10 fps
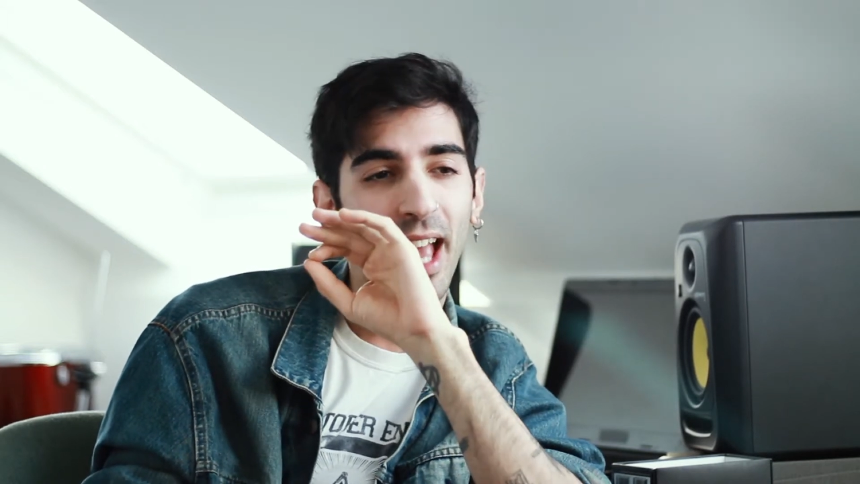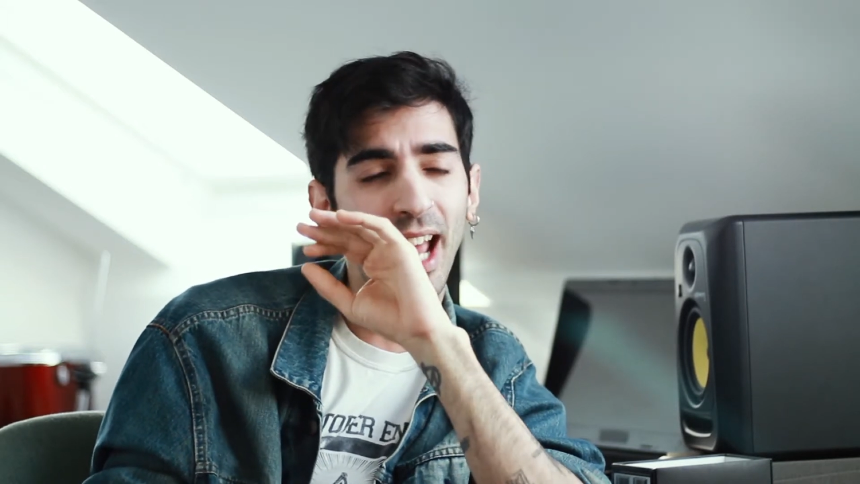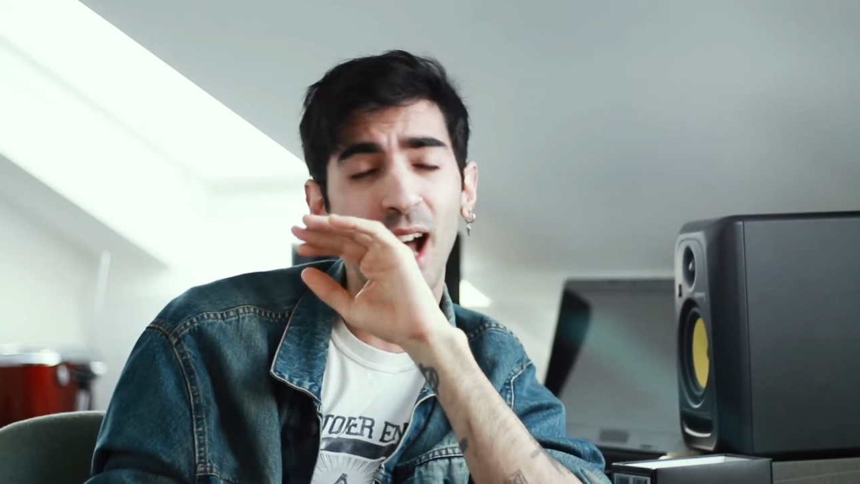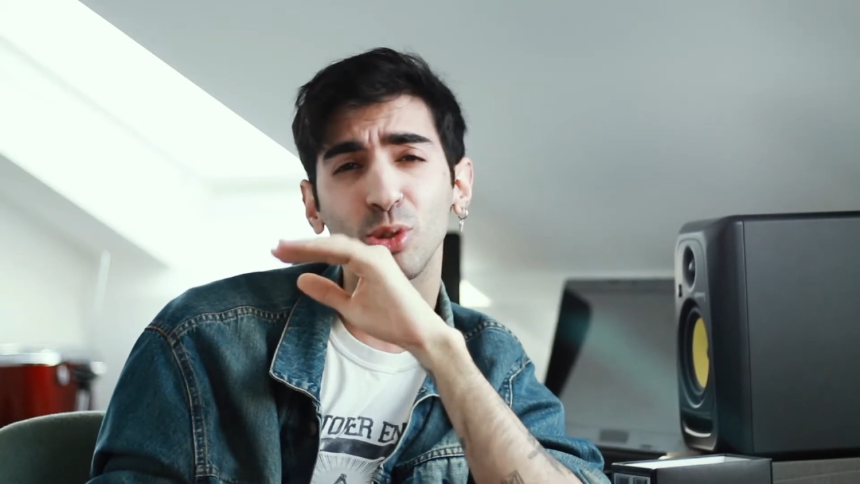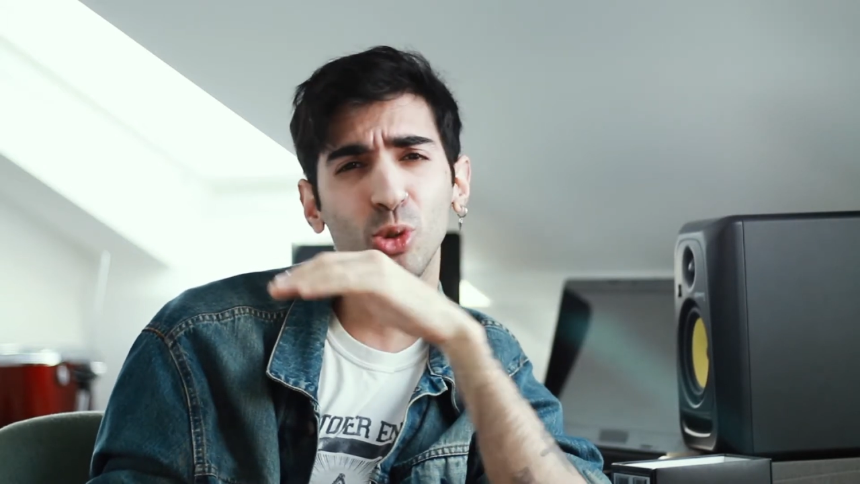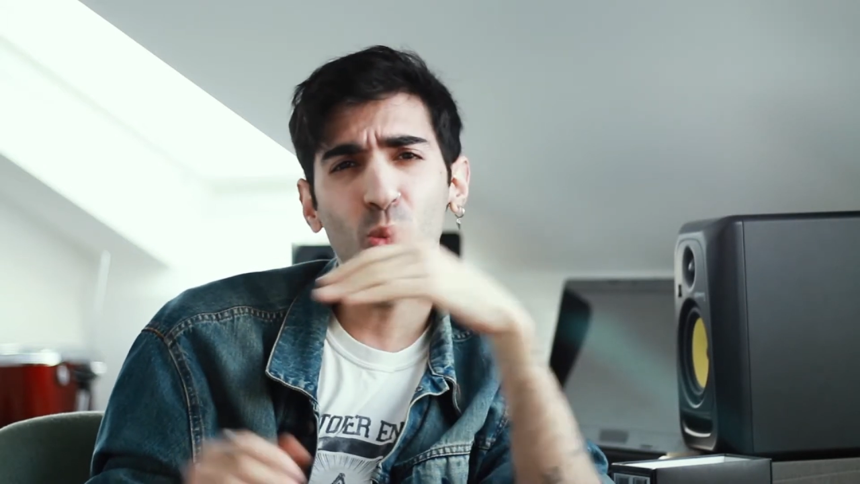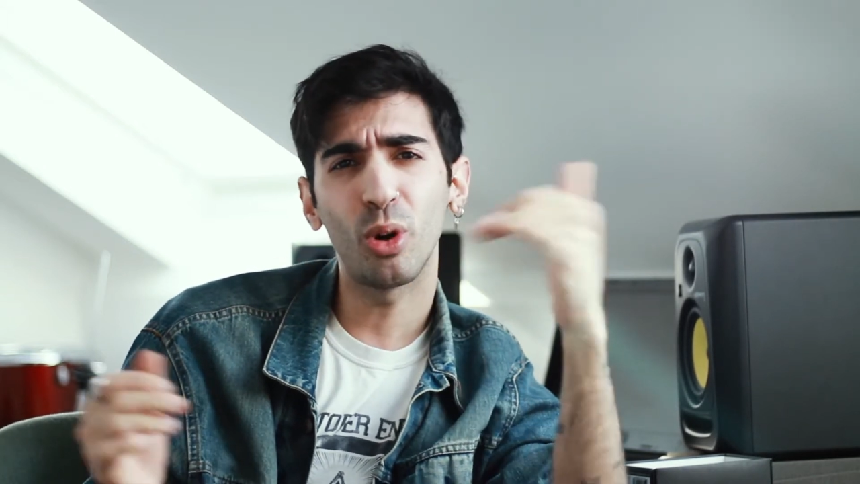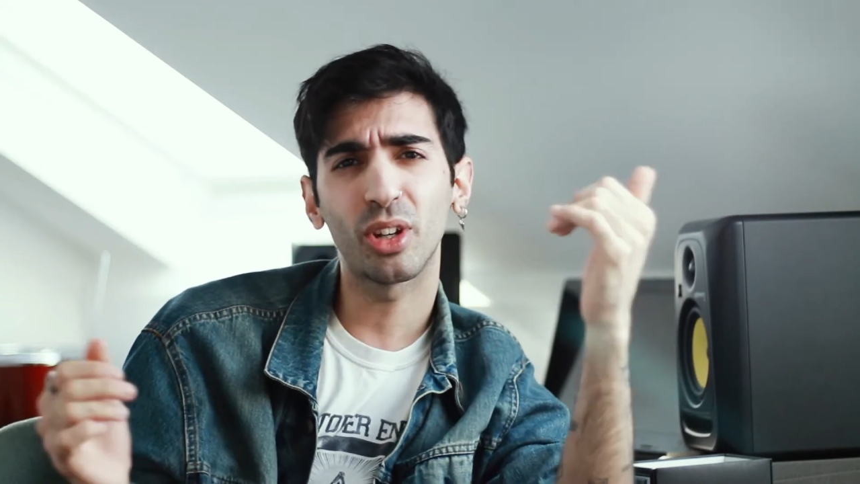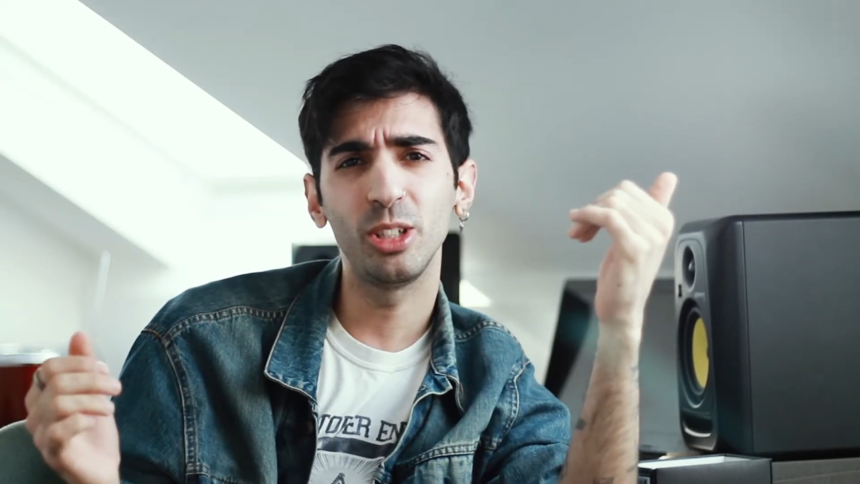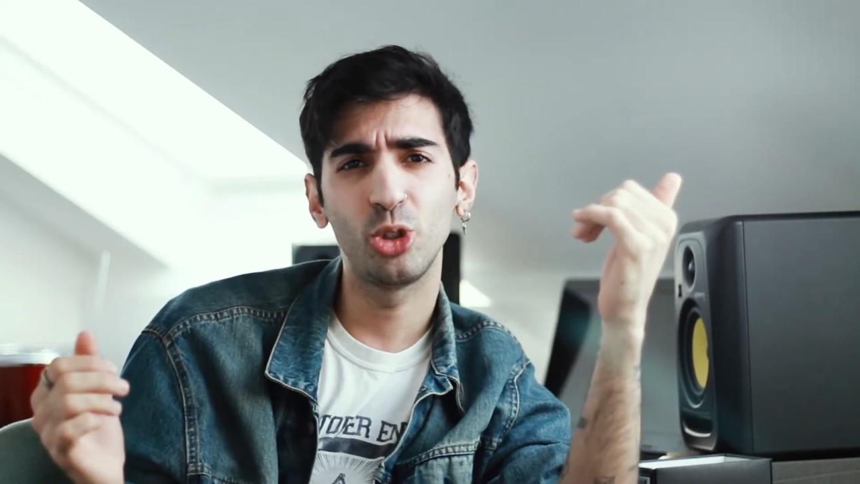and how to
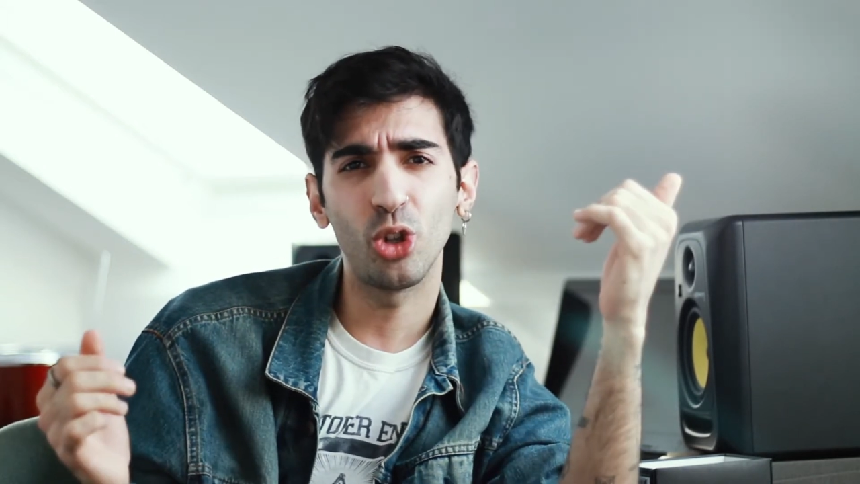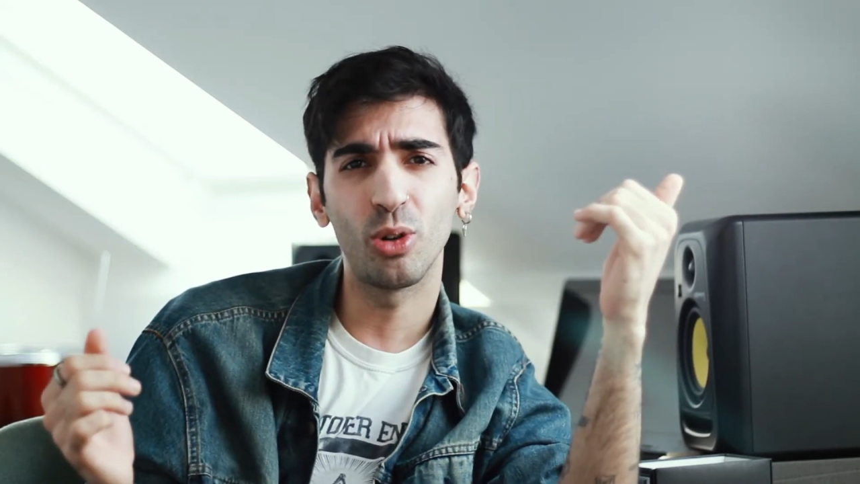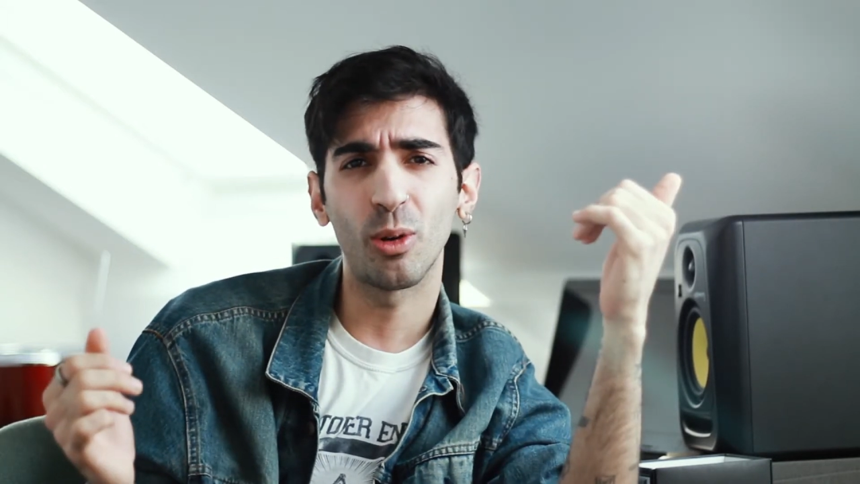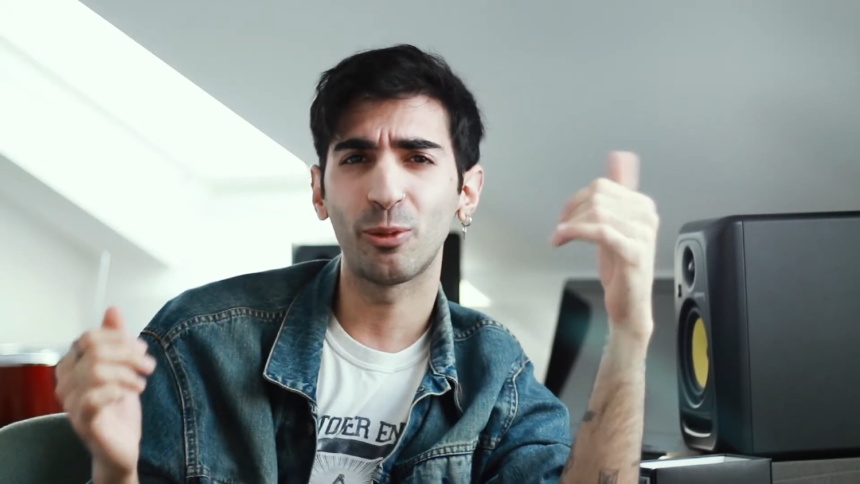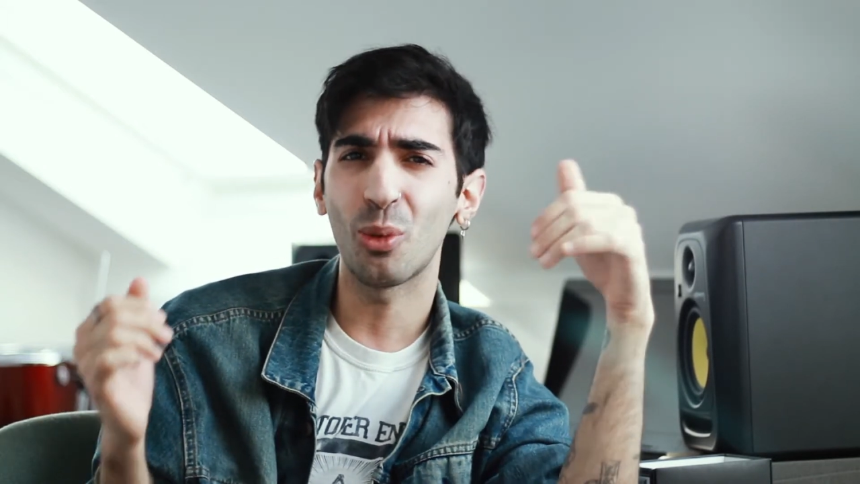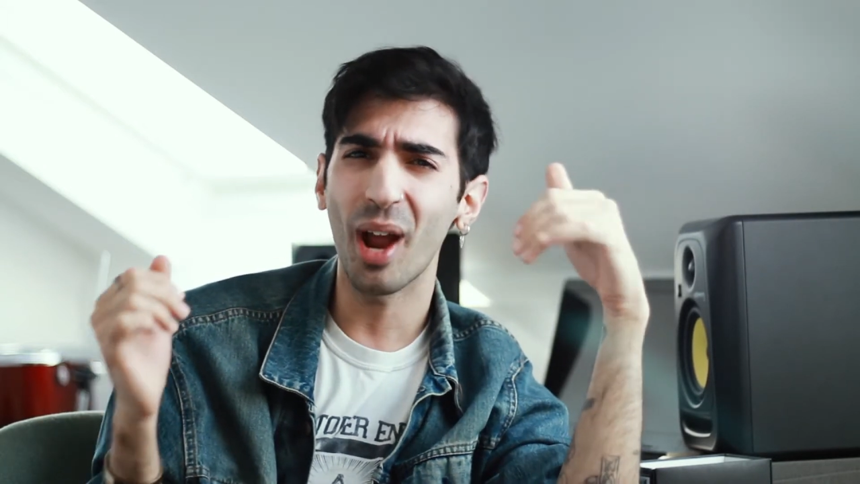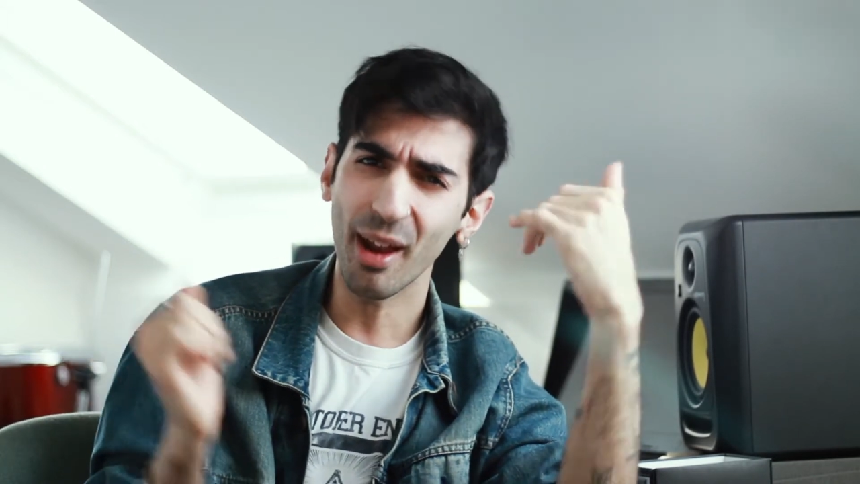work in general for